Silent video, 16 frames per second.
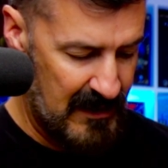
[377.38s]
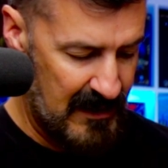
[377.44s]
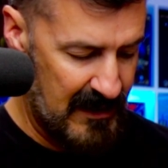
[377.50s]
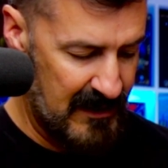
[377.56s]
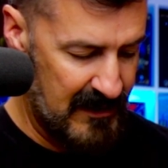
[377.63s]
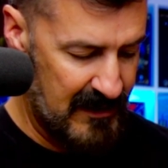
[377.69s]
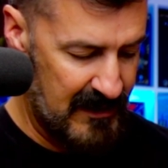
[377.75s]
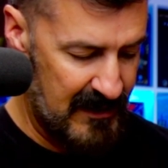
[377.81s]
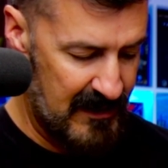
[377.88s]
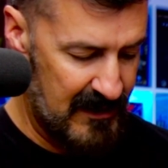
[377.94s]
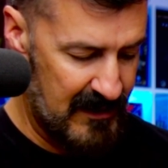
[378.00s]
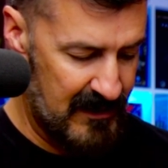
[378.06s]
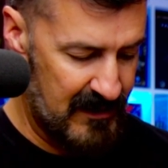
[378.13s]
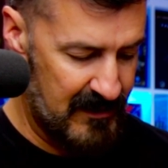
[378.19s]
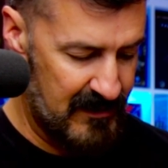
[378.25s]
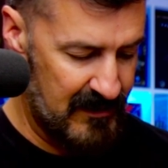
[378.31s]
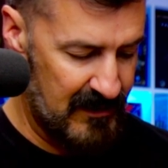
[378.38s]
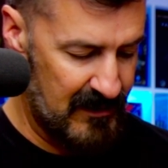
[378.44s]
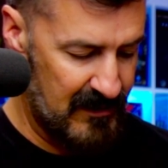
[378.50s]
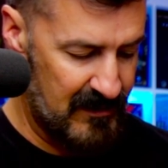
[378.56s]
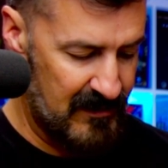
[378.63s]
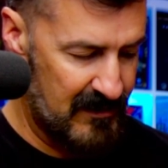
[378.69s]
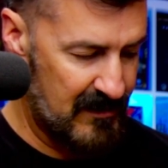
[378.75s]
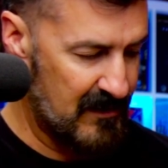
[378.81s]
And then
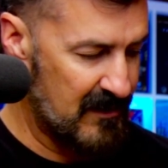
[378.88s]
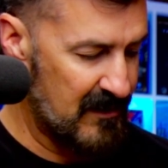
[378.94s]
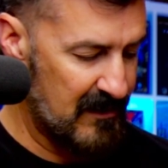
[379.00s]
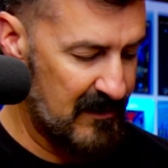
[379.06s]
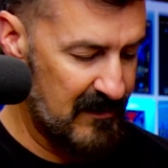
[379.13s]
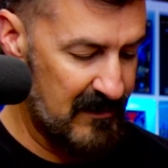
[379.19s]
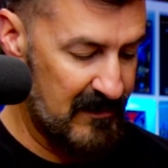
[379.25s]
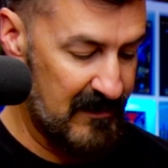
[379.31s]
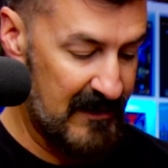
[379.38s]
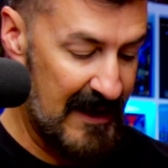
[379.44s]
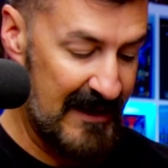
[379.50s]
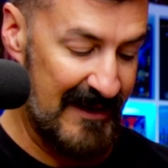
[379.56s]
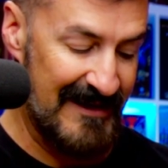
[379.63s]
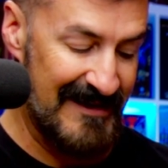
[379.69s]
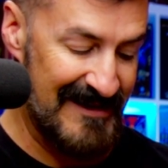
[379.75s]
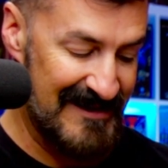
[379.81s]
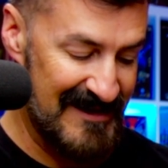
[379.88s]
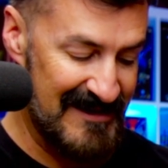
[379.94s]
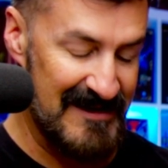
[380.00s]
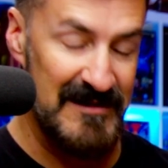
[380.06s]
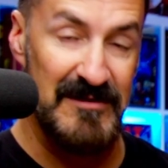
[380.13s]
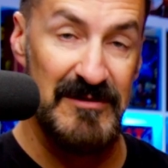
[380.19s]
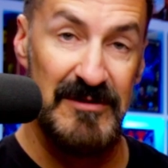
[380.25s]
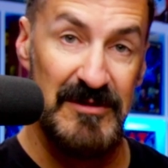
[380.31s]
that leads us
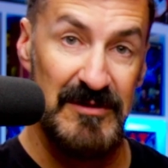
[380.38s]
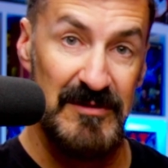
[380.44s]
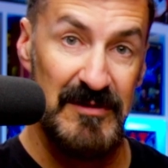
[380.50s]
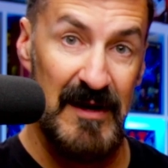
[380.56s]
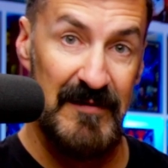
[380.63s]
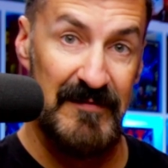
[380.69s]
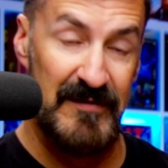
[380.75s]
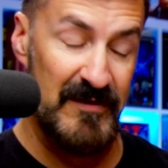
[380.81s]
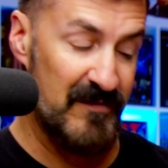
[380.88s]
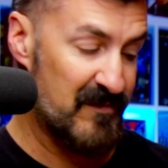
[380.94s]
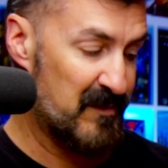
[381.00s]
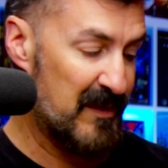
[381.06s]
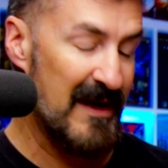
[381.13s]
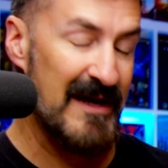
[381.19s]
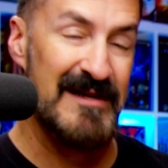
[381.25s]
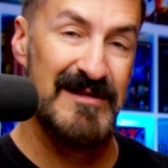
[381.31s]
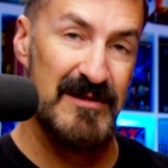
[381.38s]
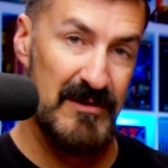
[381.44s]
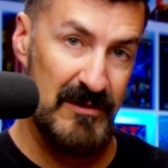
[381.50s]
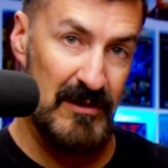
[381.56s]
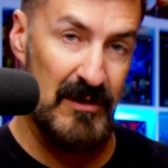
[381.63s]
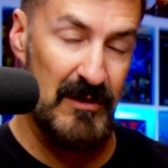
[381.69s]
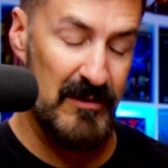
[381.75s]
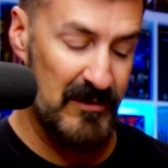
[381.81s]
into, after you've picked
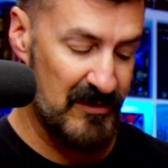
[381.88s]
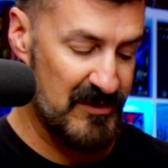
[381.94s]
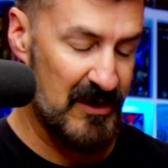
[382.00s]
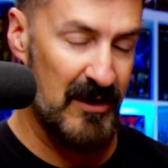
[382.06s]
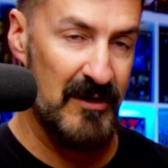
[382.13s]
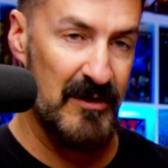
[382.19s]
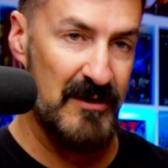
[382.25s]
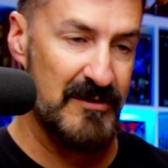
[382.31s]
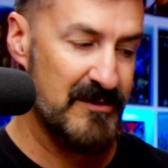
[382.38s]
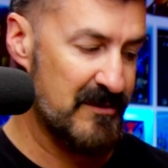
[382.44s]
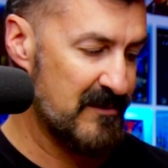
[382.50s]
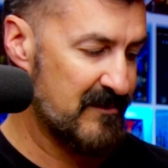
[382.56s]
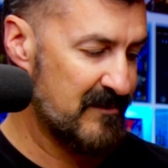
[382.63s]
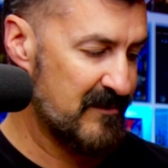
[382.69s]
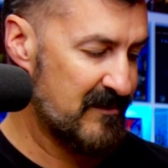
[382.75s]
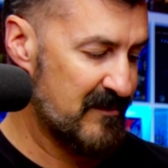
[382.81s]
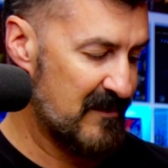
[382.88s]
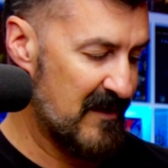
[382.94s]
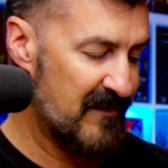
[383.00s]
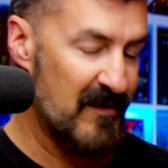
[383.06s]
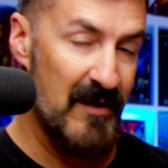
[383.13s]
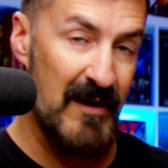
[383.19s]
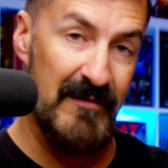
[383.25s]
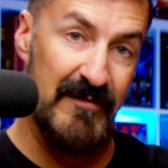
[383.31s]
all those cards,
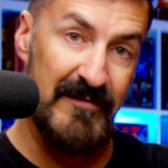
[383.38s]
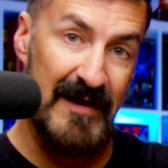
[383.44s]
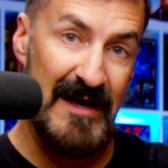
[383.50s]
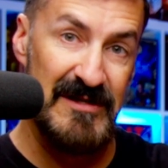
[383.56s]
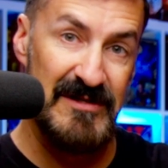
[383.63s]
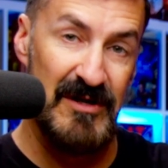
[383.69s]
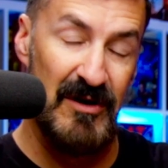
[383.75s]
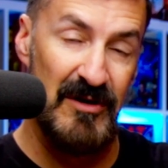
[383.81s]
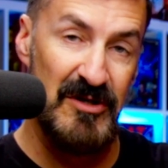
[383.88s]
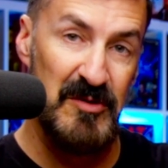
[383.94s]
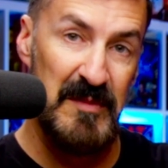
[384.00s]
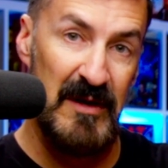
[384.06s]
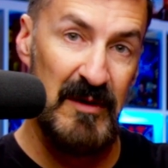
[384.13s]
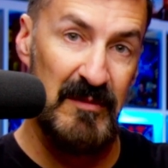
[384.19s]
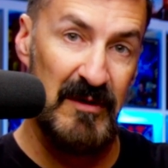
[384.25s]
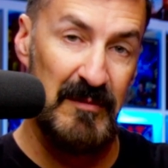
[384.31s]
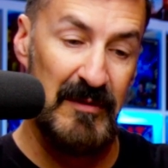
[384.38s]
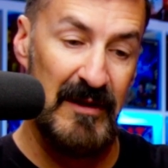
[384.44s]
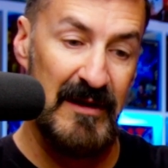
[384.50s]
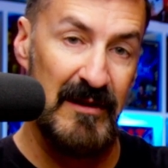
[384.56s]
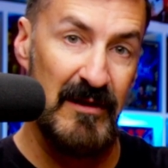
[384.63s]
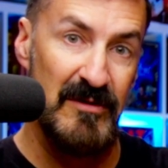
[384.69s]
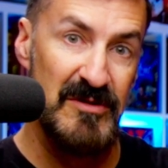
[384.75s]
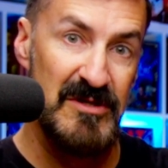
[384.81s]
if you have a fast card, you'll be able to
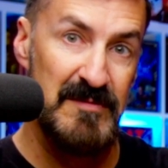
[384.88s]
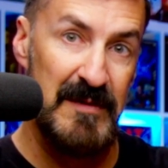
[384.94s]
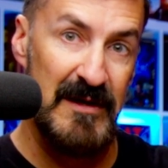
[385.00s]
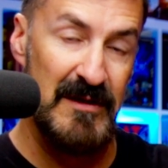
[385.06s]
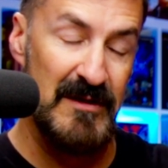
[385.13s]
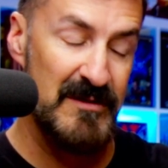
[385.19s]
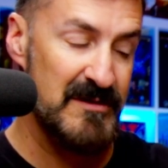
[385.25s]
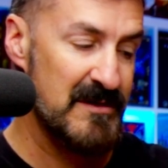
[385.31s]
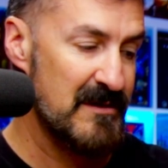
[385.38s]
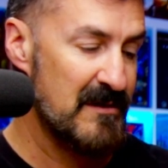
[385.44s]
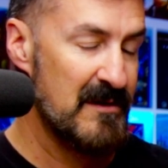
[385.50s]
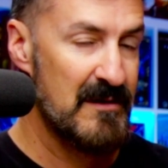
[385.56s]
play those spells.